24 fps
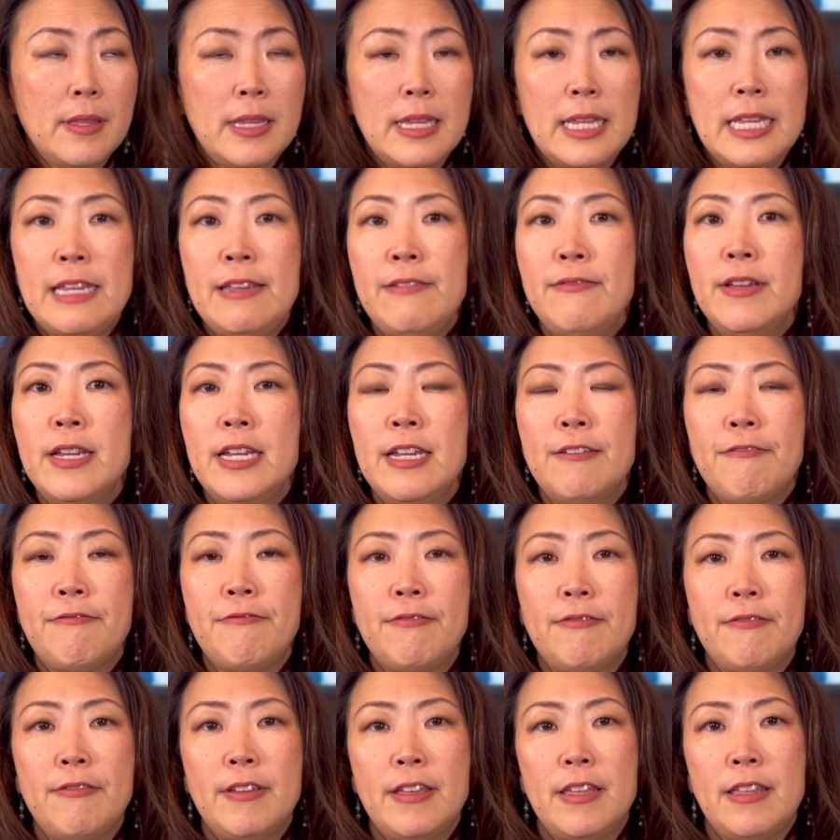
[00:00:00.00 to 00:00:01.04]
Even if
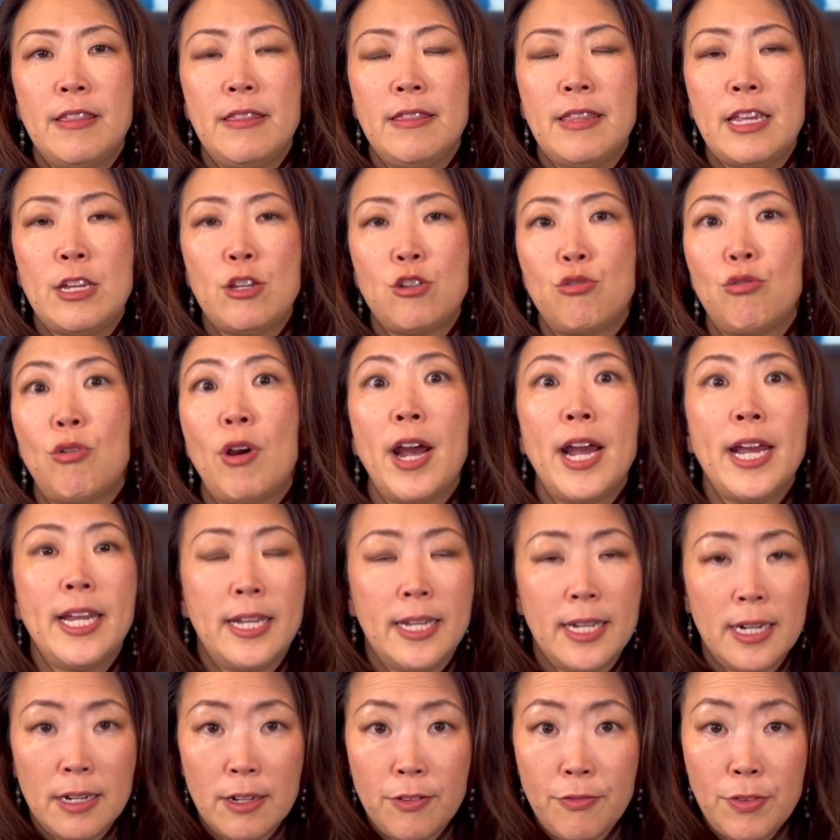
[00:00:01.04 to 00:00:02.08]
they tried
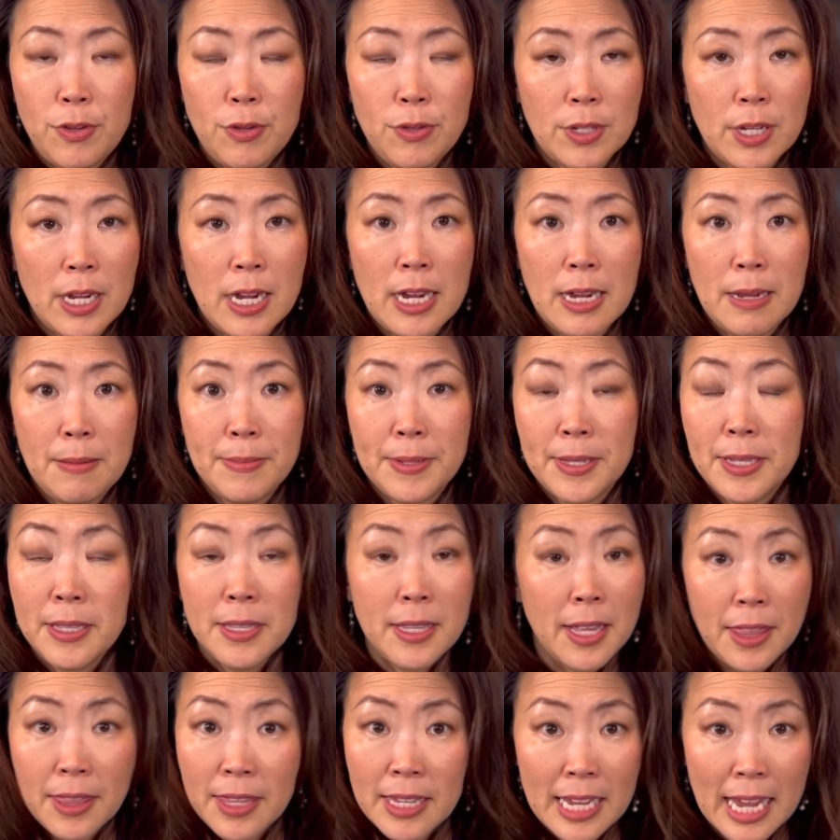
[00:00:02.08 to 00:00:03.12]
it a few times and
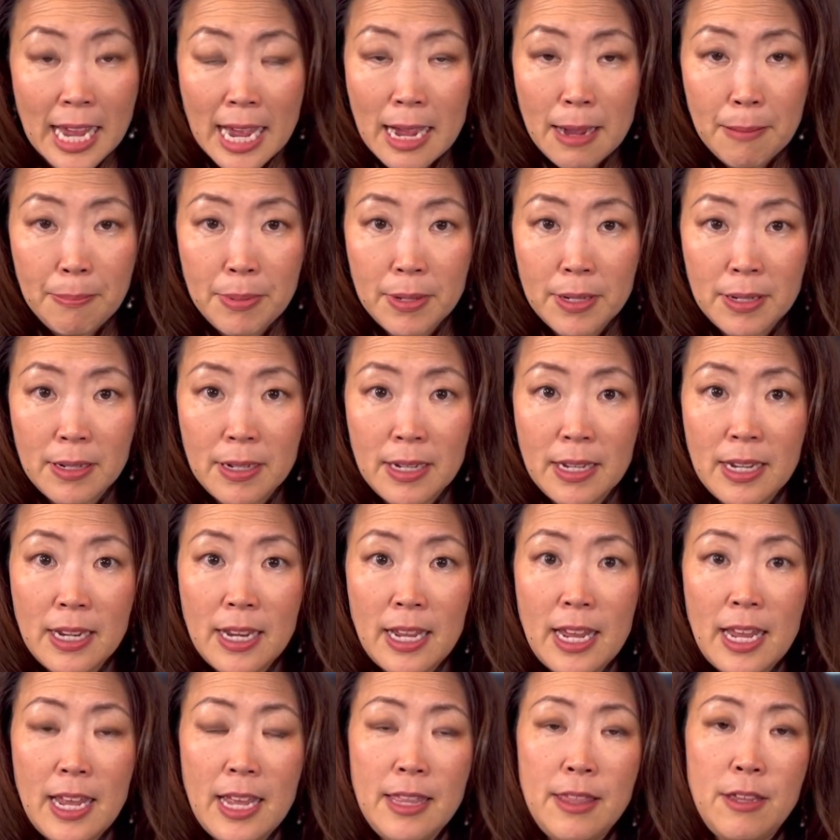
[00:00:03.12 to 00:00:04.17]
nothing happened,
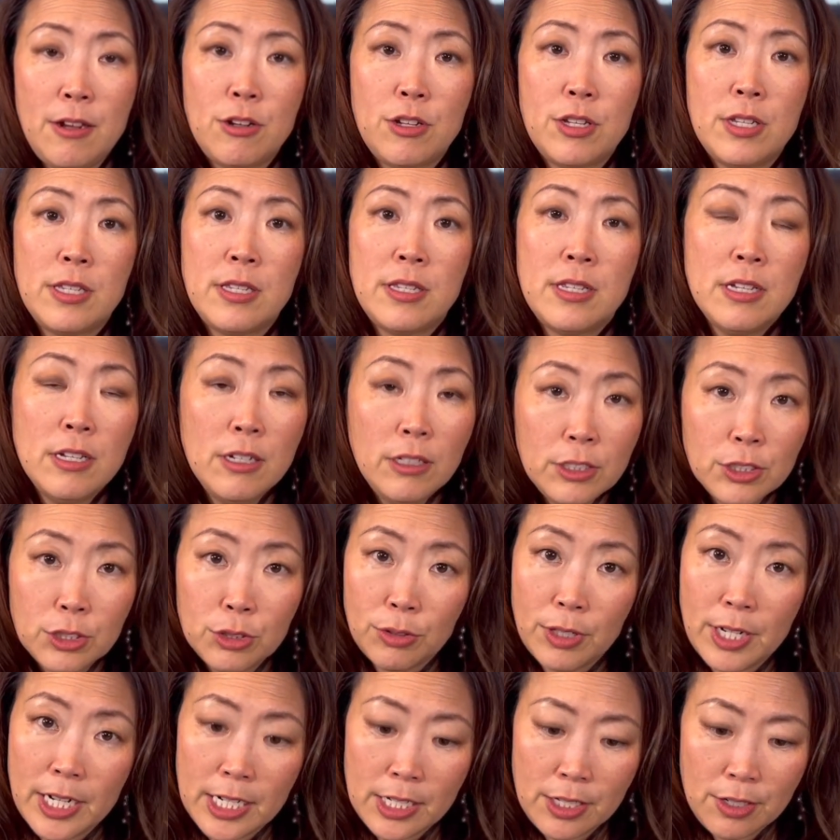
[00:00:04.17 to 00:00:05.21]
and they're still
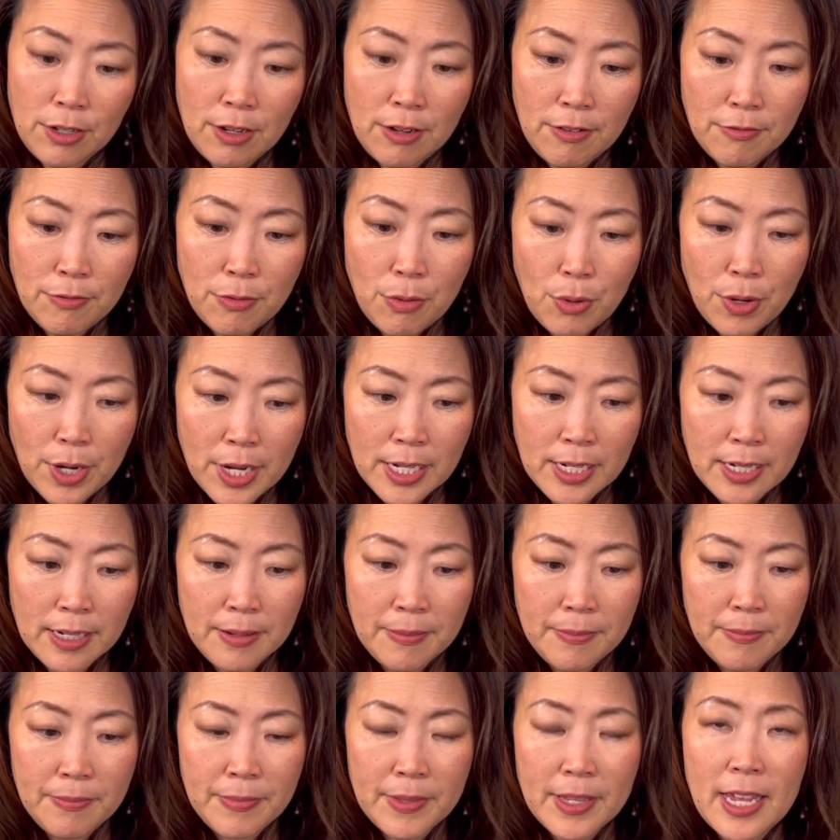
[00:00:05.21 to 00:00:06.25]
trying to avoid.
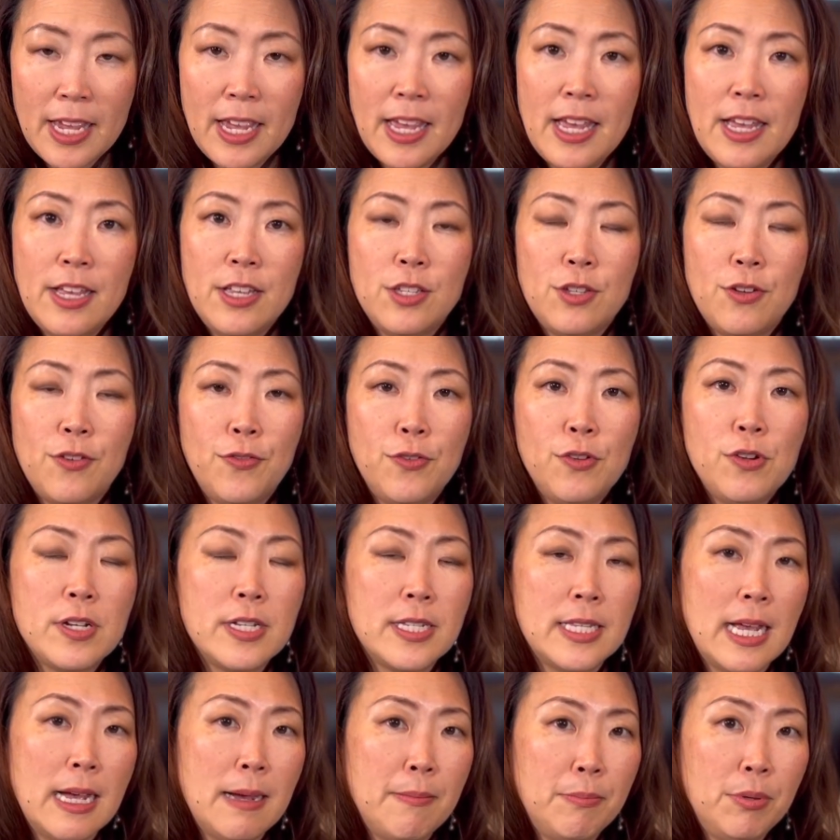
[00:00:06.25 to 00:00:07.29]
So for
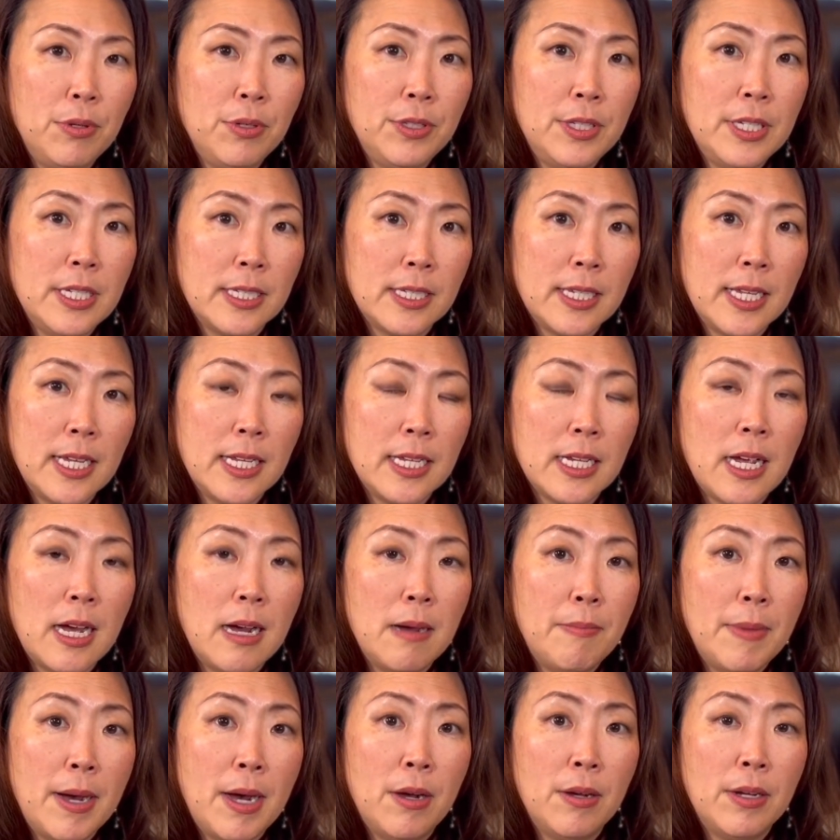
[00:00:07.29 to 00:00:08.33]
example, this can
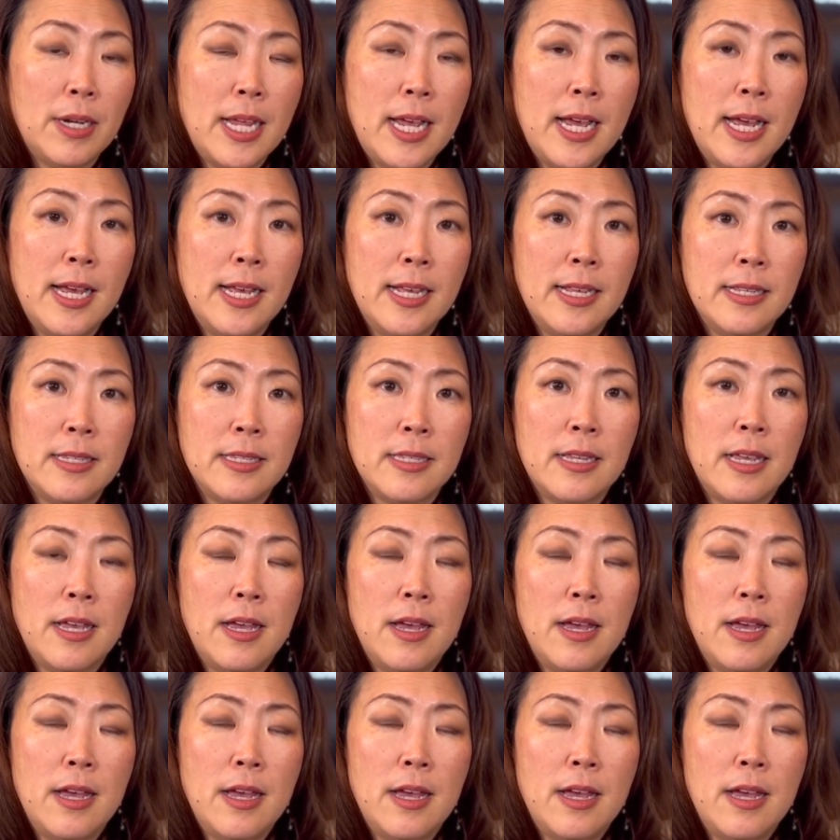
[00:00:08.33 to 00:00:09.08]
come out as